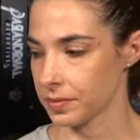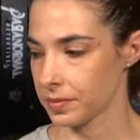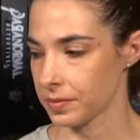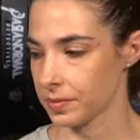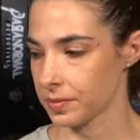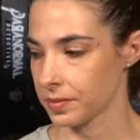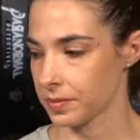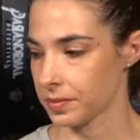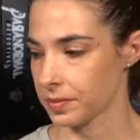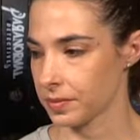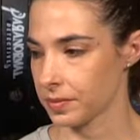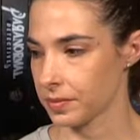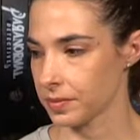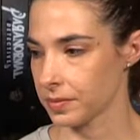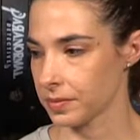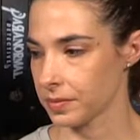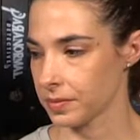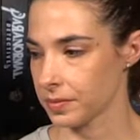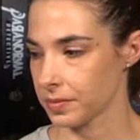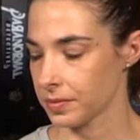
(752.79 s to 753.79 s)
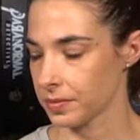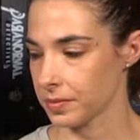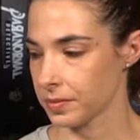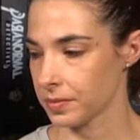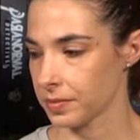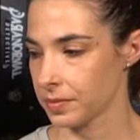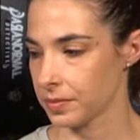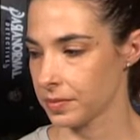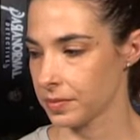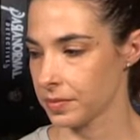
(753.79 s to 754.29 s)

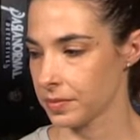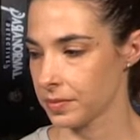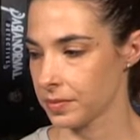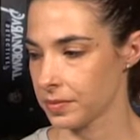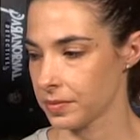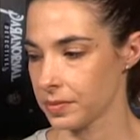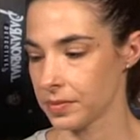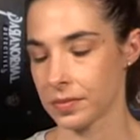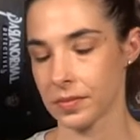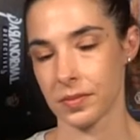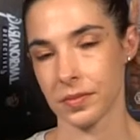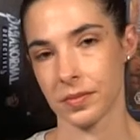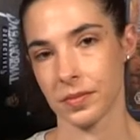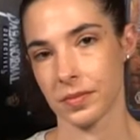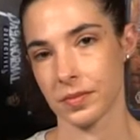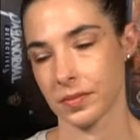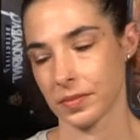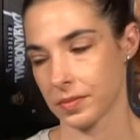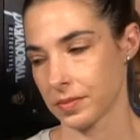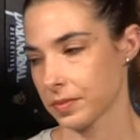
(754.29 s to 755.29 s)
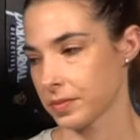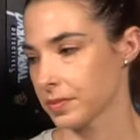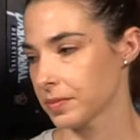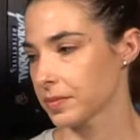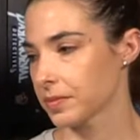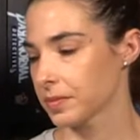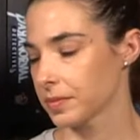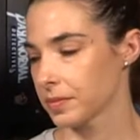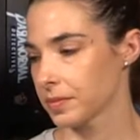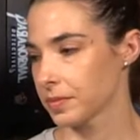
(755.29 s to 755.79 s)

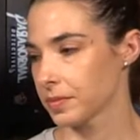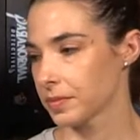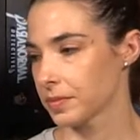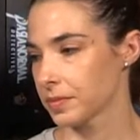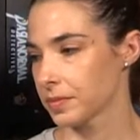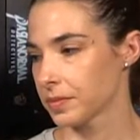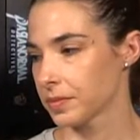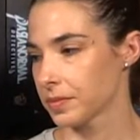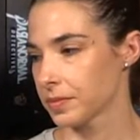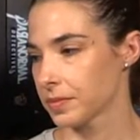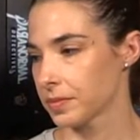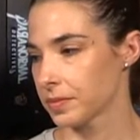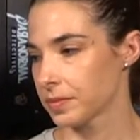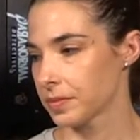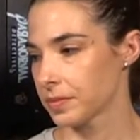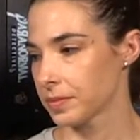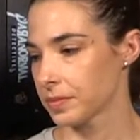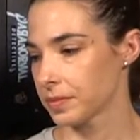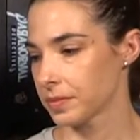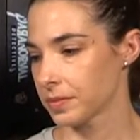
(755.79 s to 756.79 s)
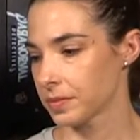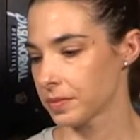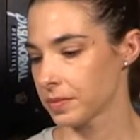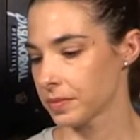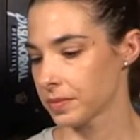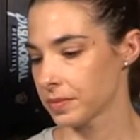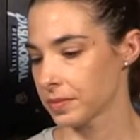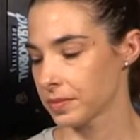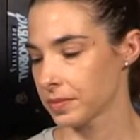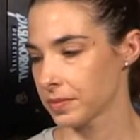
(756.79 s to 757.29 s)

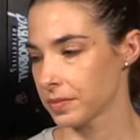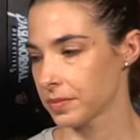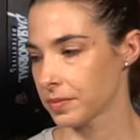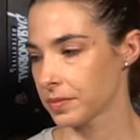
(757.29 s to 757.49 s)
The person shown says nothing.